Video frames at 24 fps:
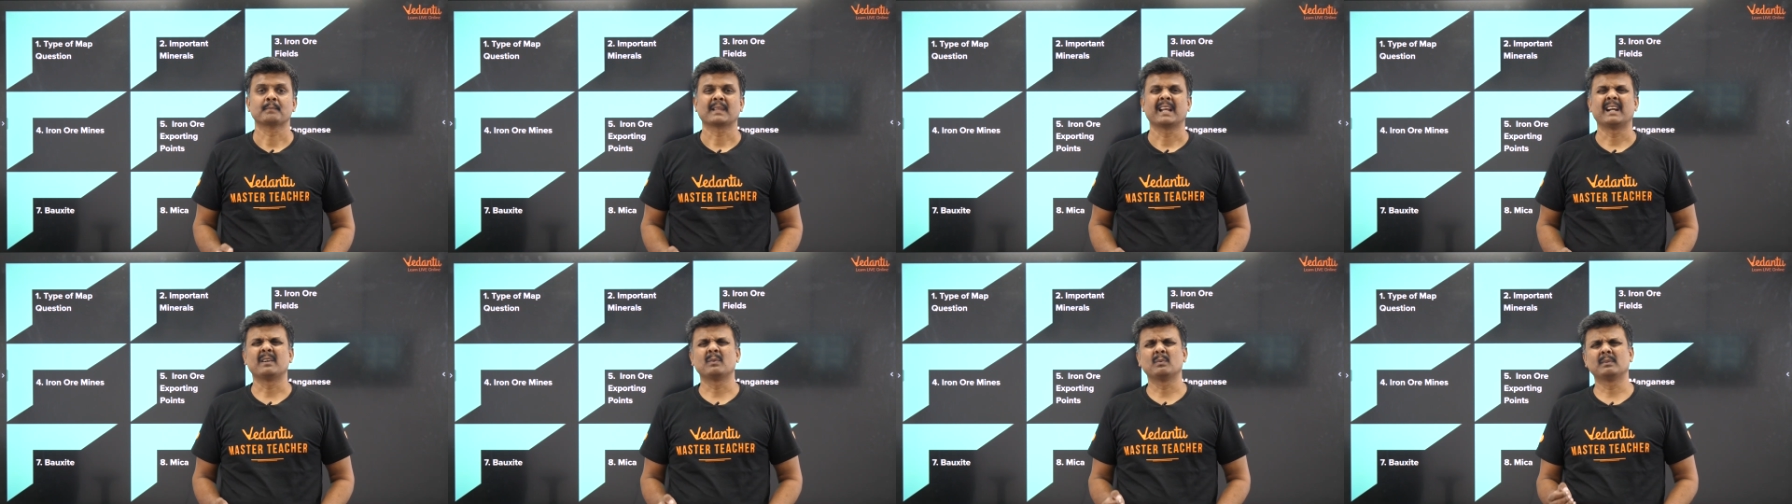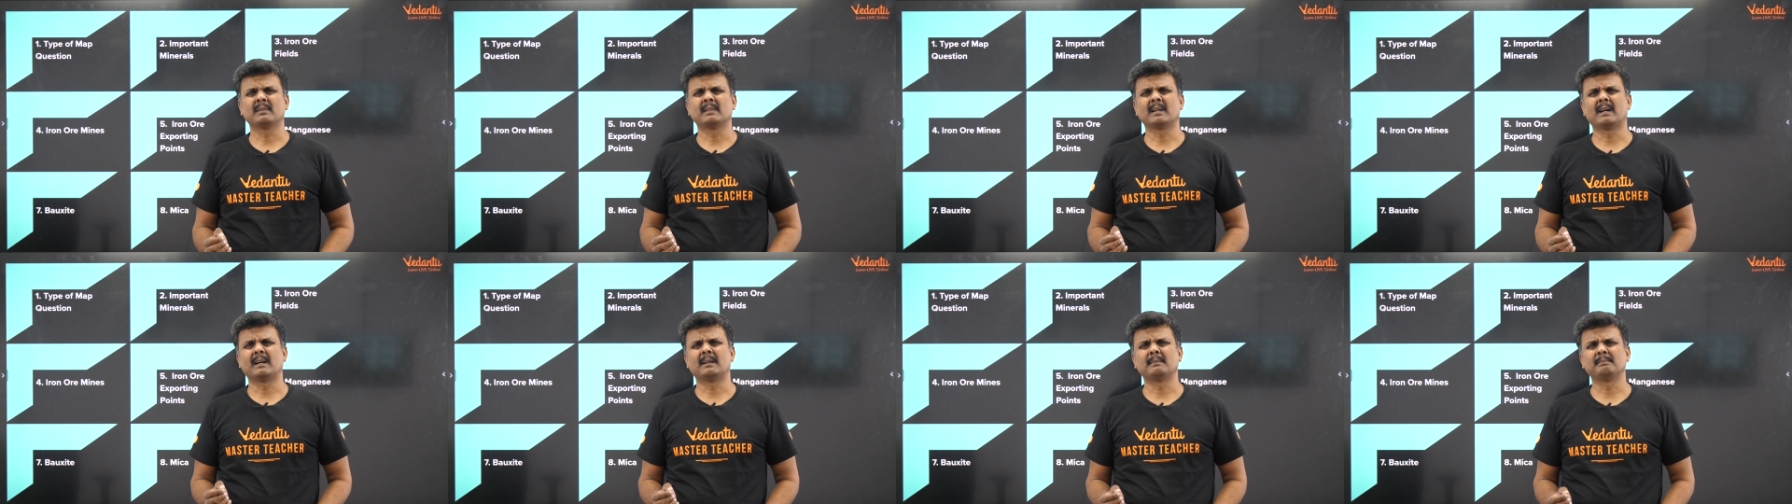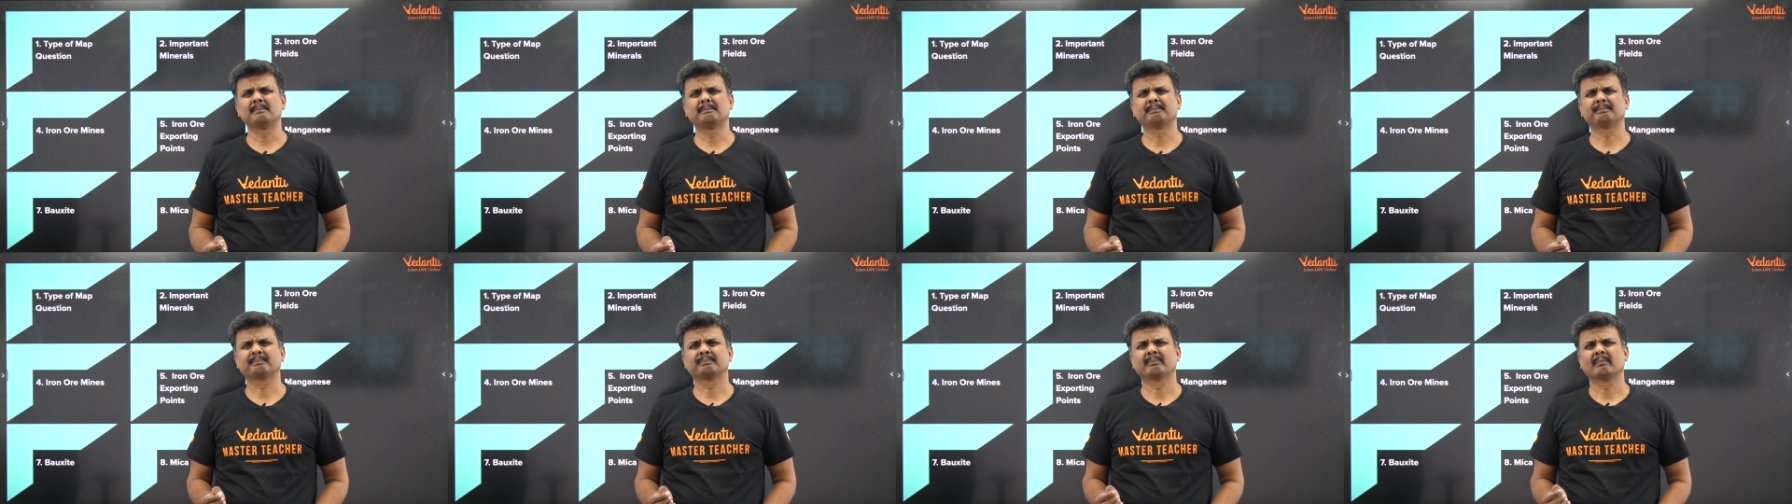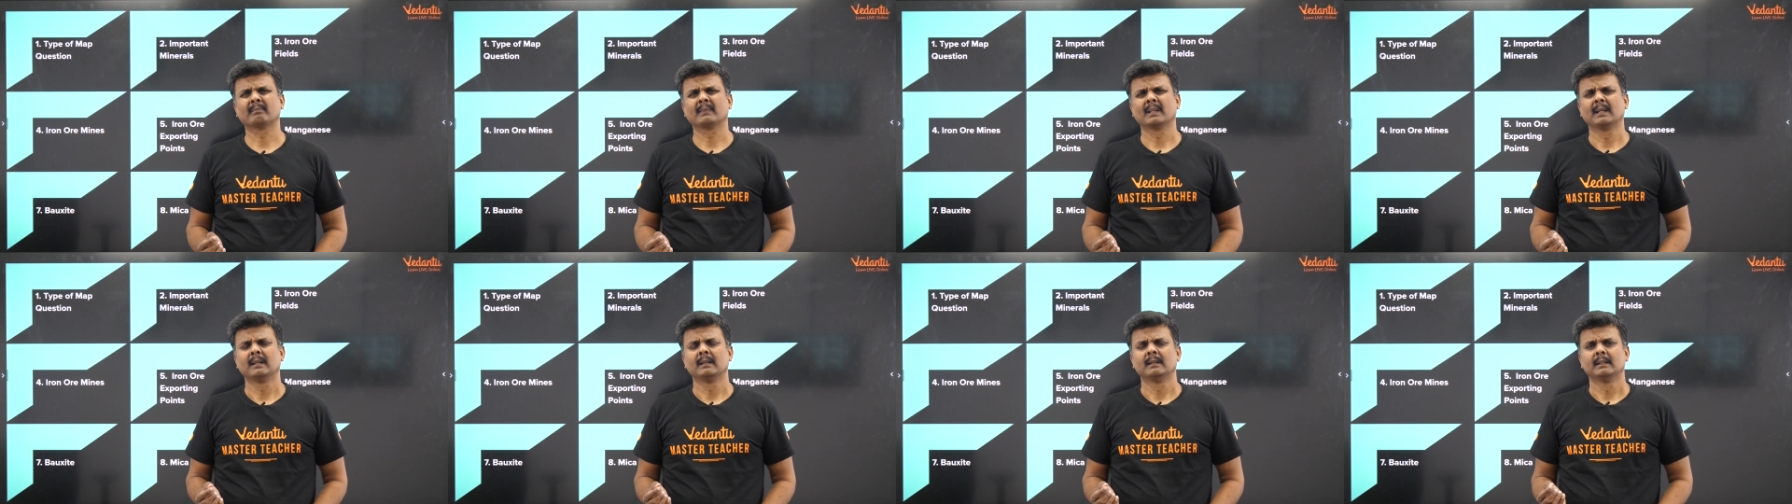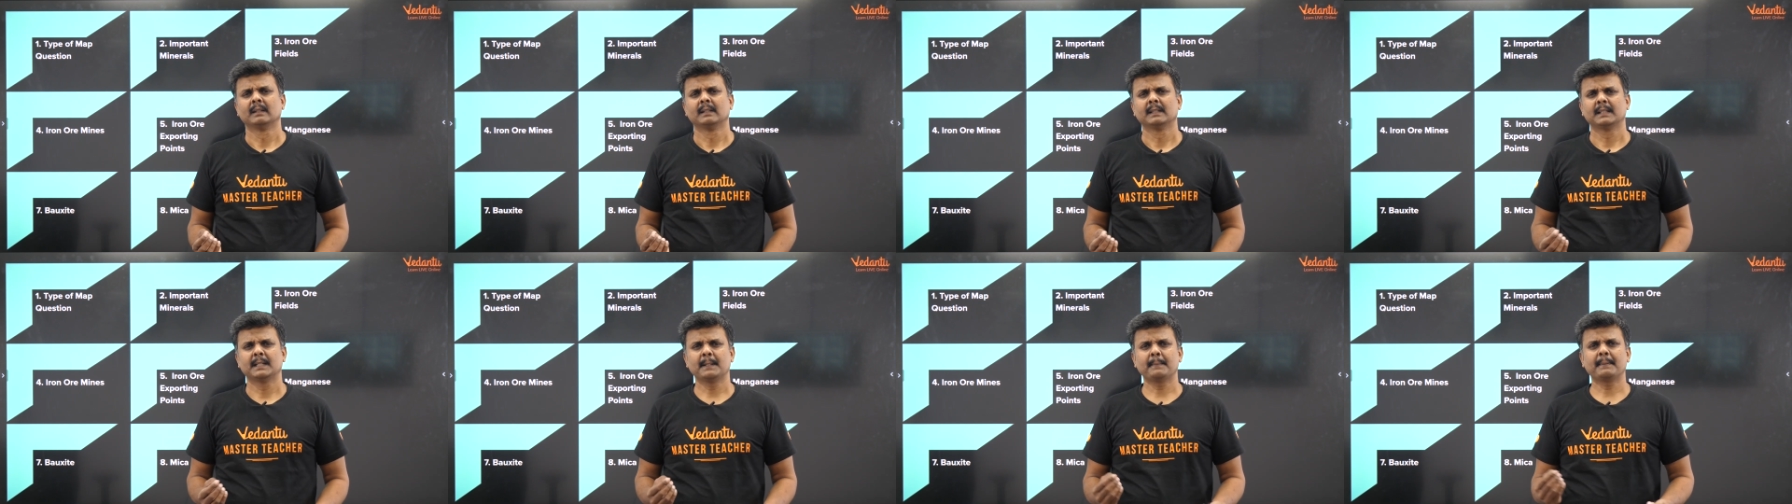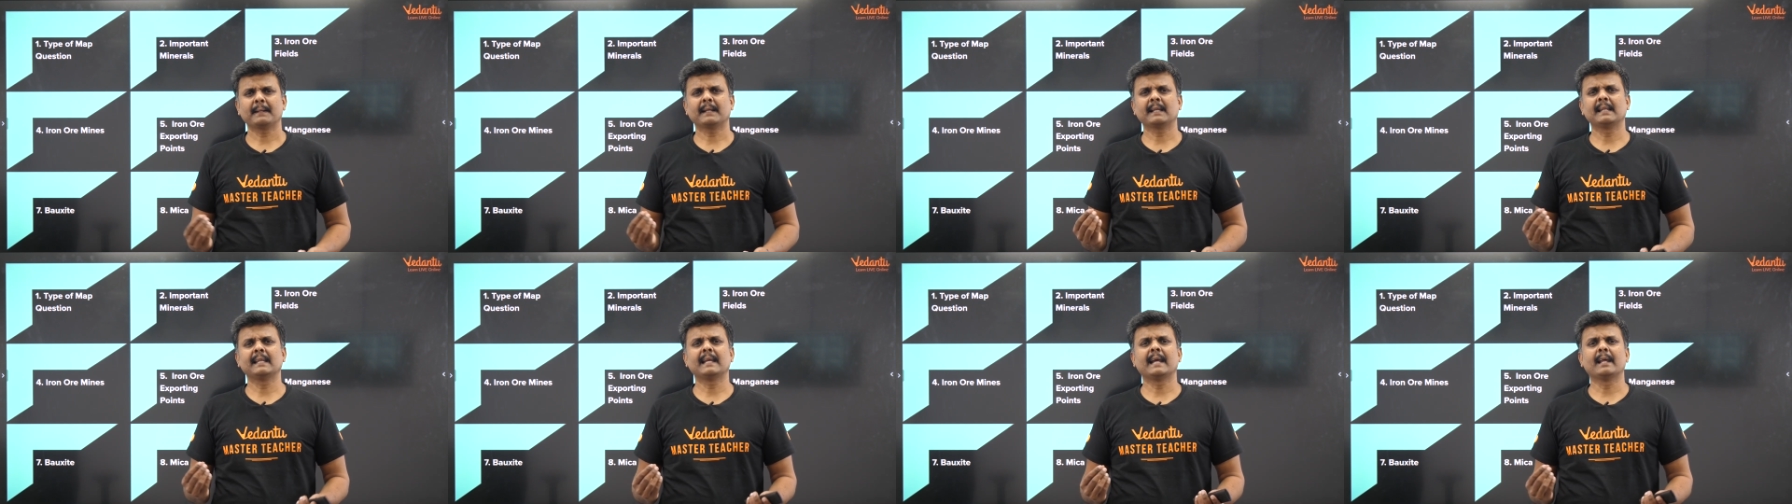And
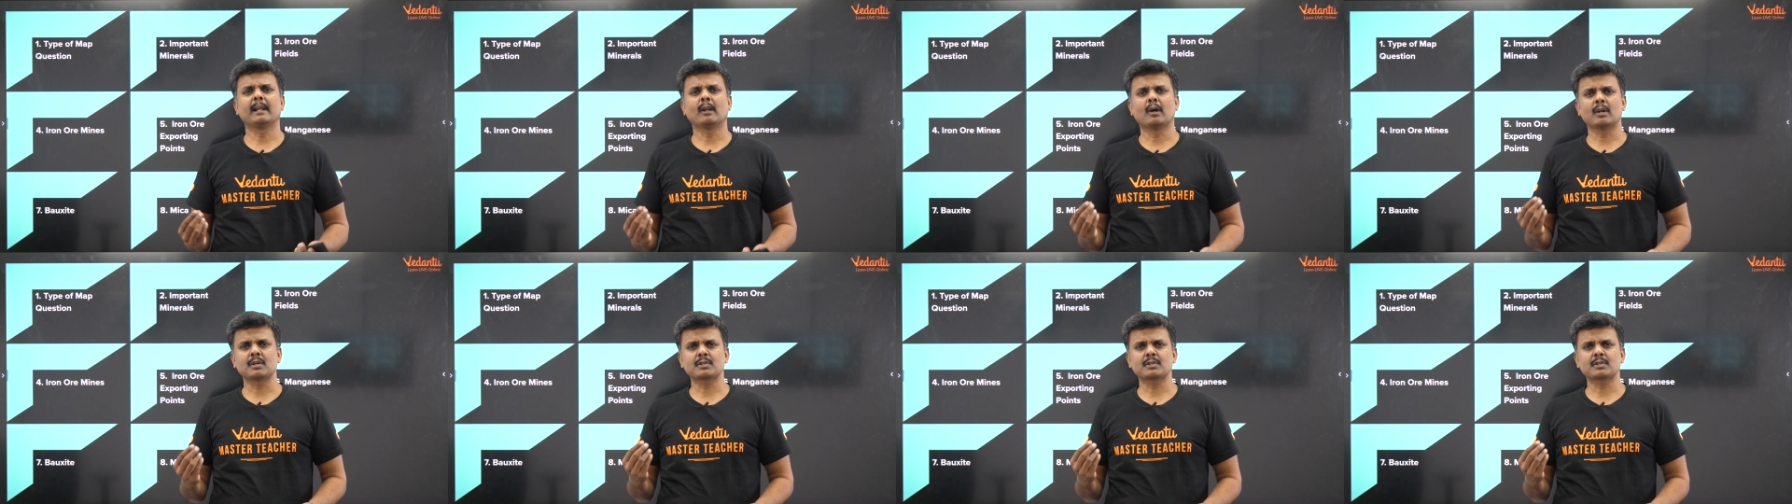typically I'll